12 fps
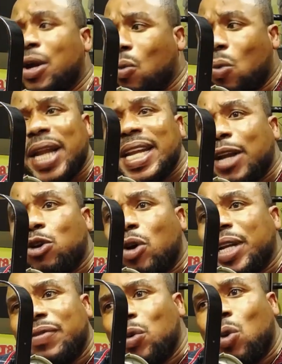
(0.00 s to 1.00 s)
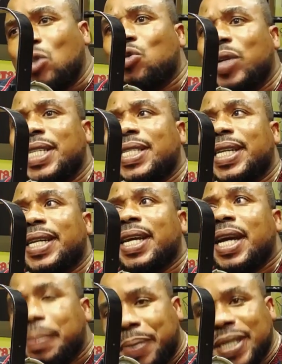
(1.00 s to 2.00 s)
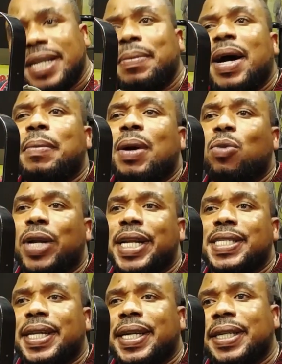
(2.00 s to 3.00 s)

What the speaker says: where they don't even want to listen. President Mahama will listen.